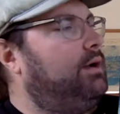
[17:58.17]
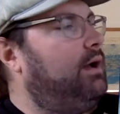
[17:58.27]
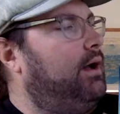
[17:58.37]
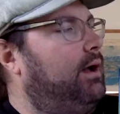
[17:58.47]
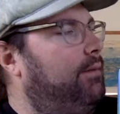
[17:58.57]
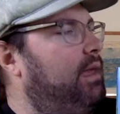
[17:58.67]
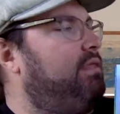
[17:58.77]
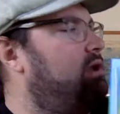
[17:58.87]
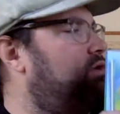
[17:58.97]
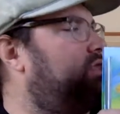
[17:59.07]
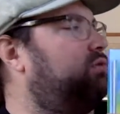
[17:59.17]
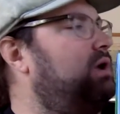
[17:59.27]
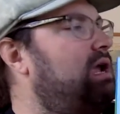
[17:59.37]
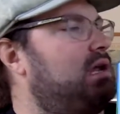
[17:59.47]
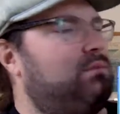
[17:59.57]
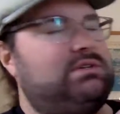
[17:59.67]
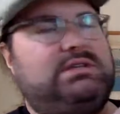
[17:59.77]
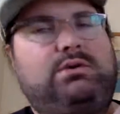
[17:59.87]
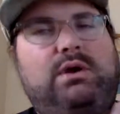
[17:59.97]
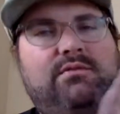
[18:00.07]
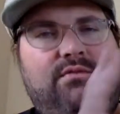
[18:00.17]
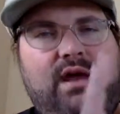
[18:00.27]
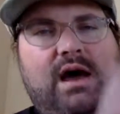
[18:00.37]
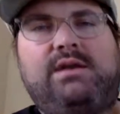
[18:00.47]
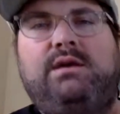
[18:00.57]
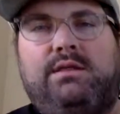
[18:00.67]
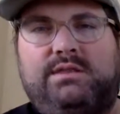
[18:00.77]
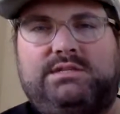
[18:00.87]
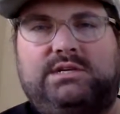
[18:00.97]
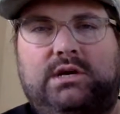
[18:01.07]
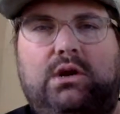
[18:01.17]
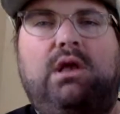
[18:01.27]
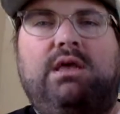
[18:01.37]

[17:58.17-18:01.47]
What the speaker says: And there are 3 animals that you have not done this year